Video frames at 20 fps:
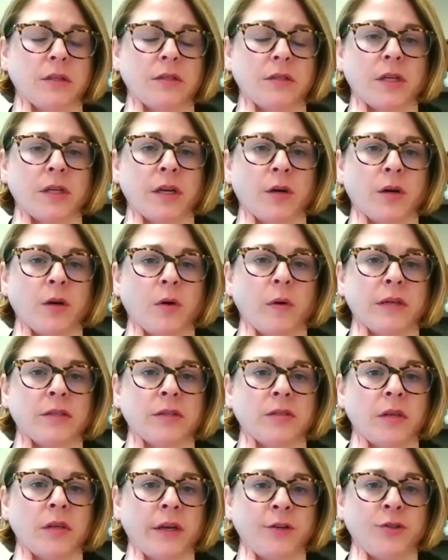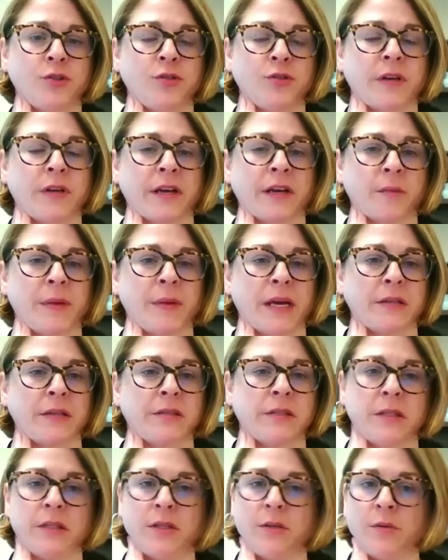So as long as you've got
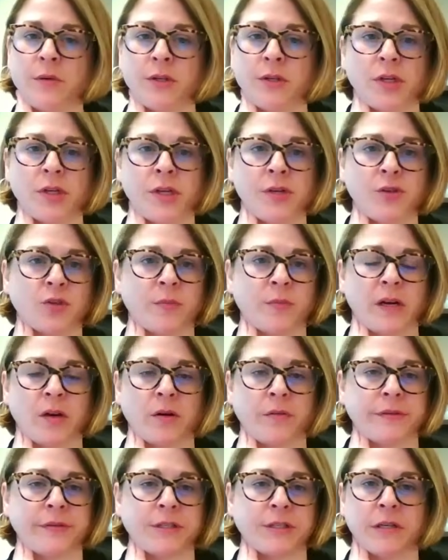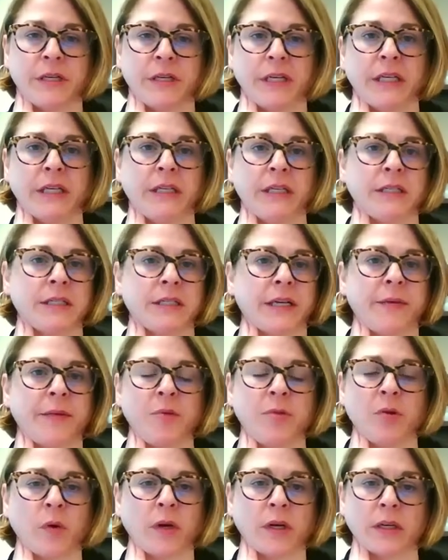capacity, you can change your power of attorney
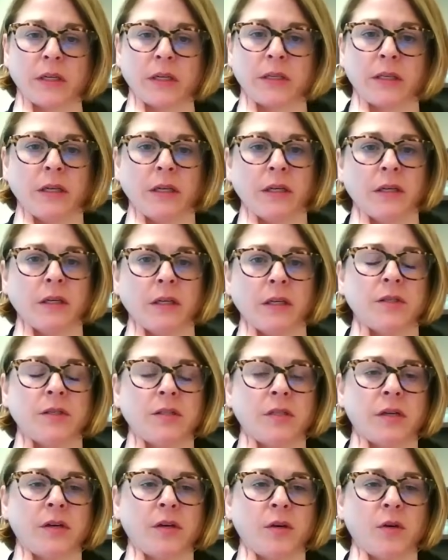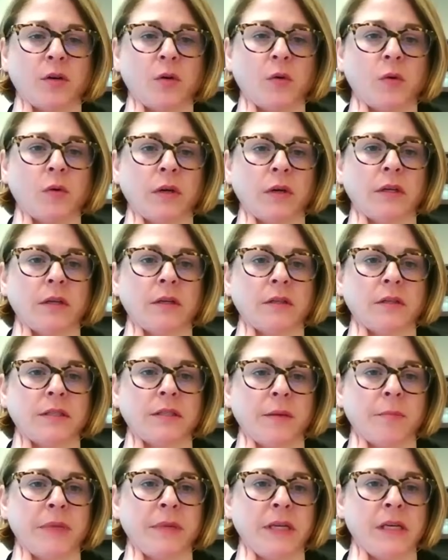anytime you want. So
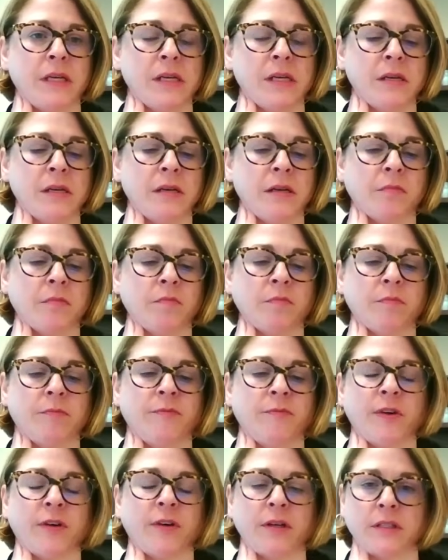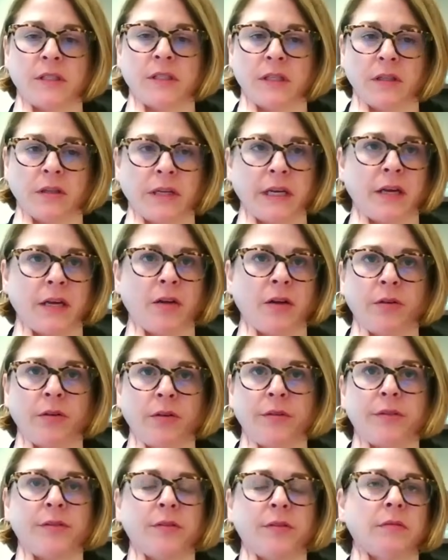somebody falls to ill health.